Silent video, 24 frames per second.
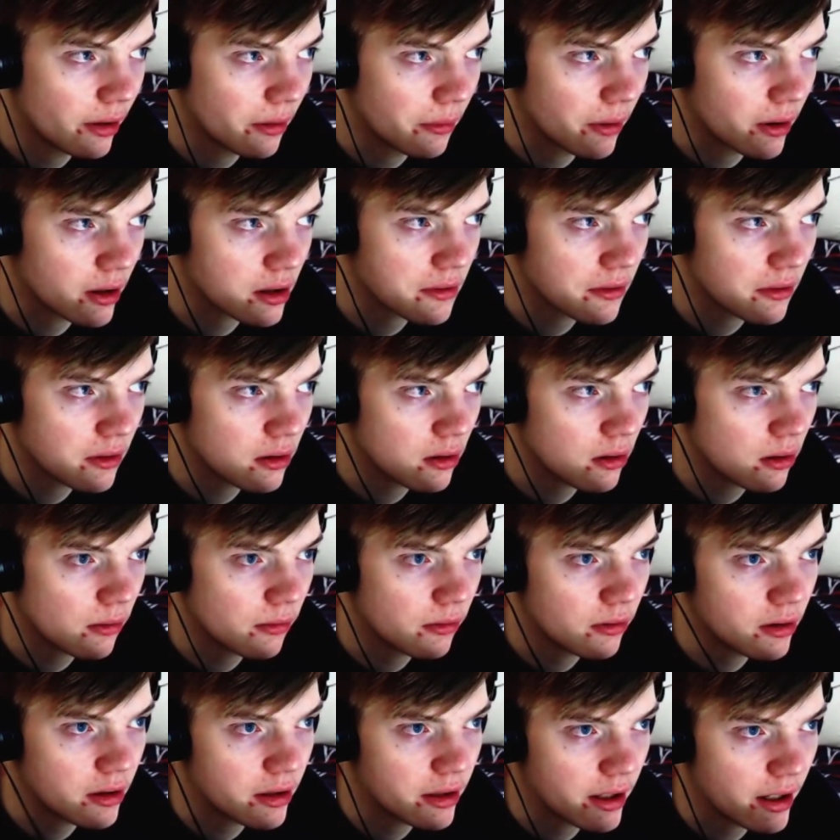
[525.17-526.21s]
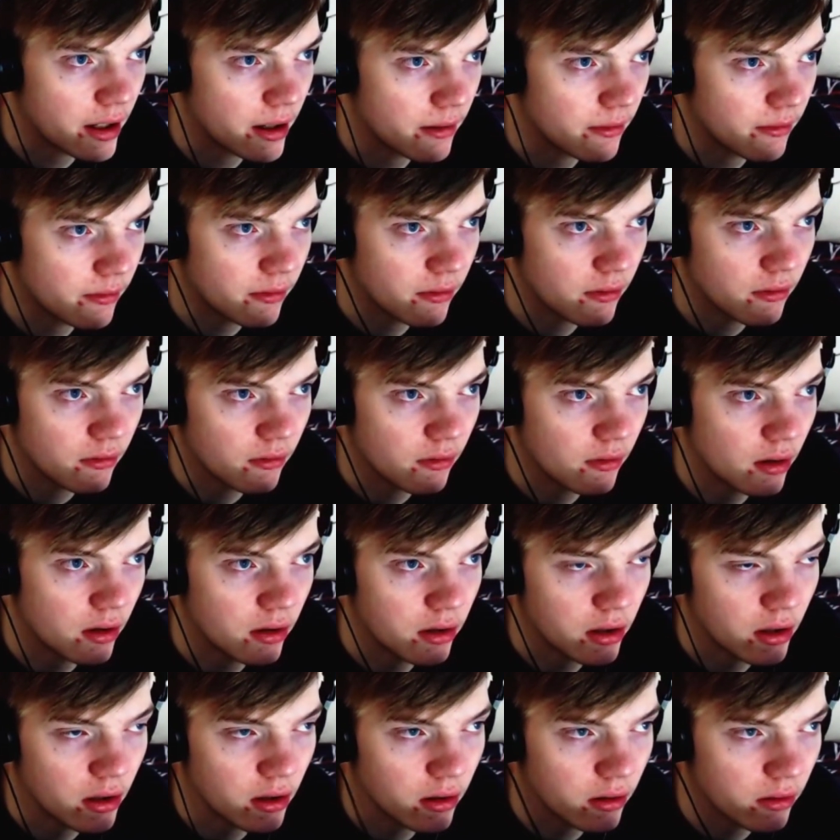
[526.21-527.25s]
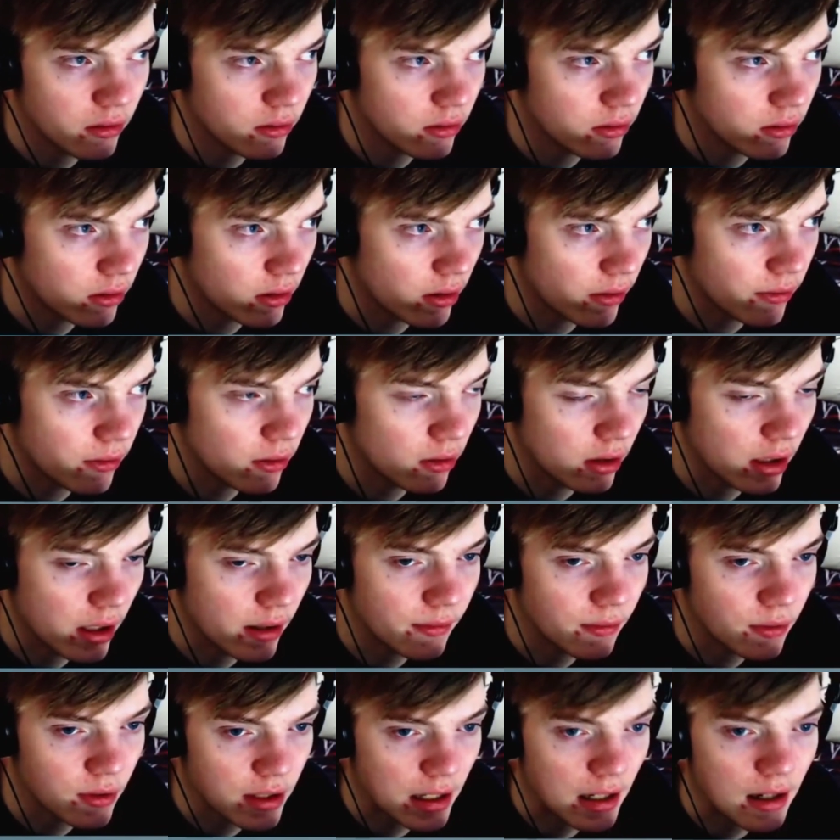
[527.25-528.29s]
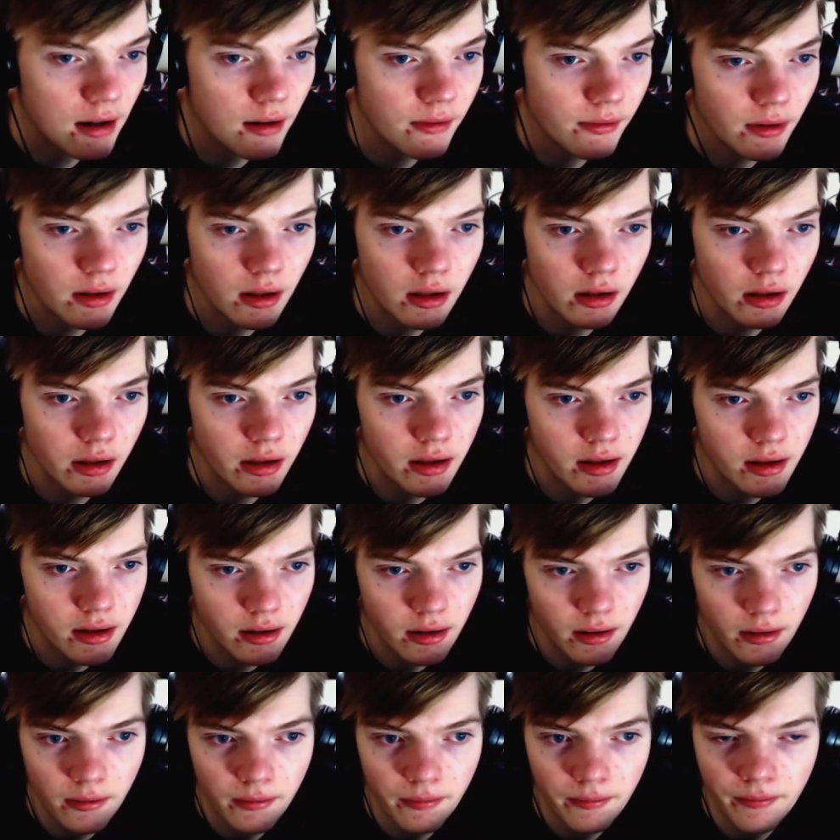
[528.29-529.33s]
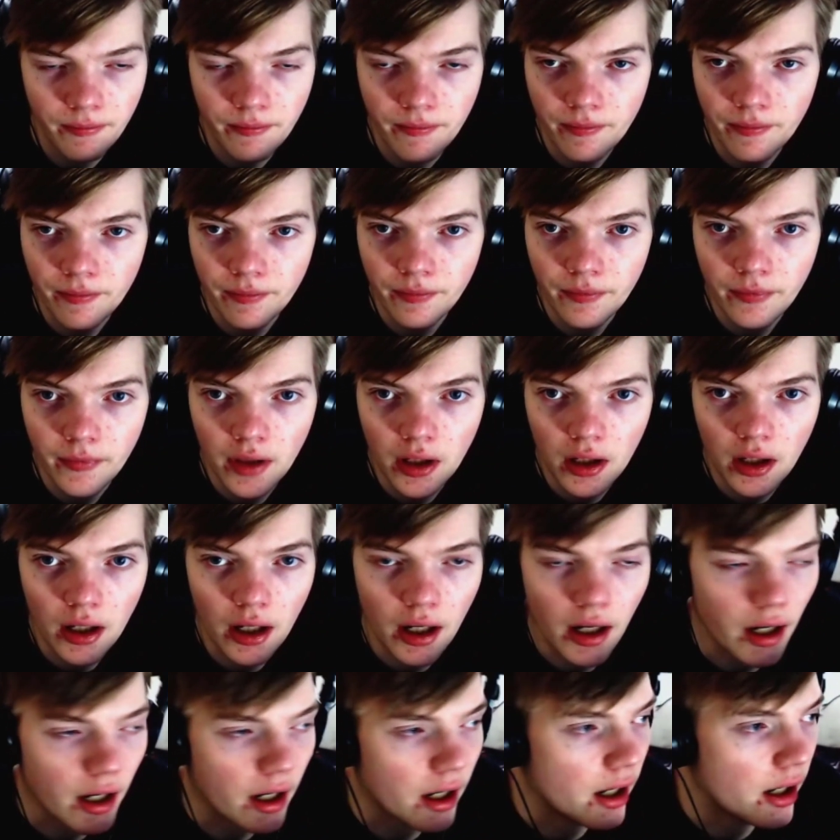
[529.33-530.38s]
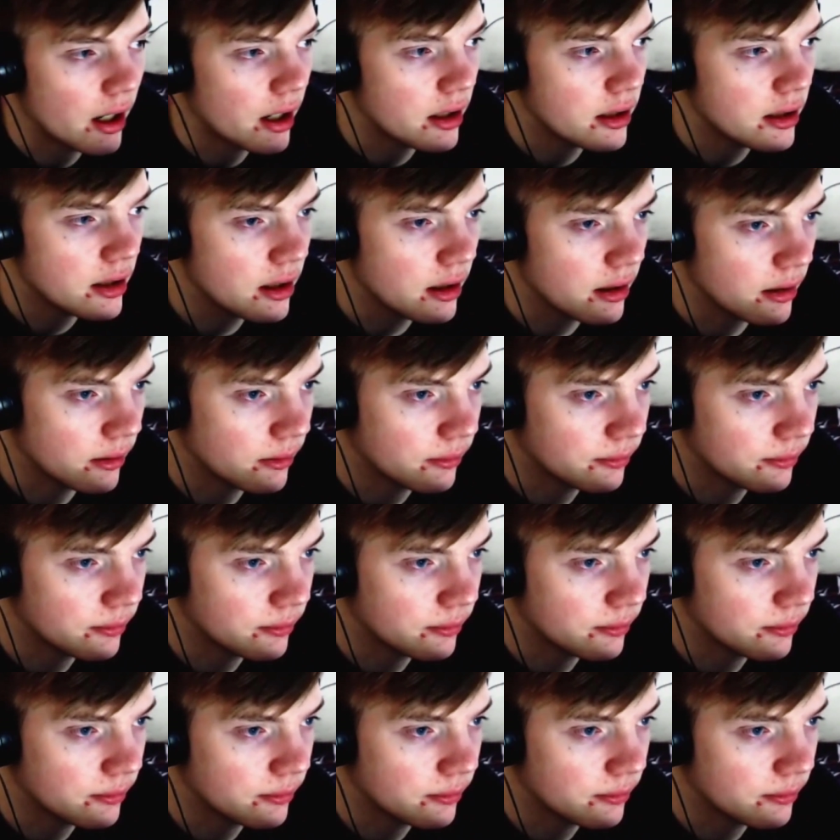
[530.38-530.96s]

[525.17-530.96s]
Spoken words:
it works for you, hopefully you get, you know, a few levels out of it at least. Yeah.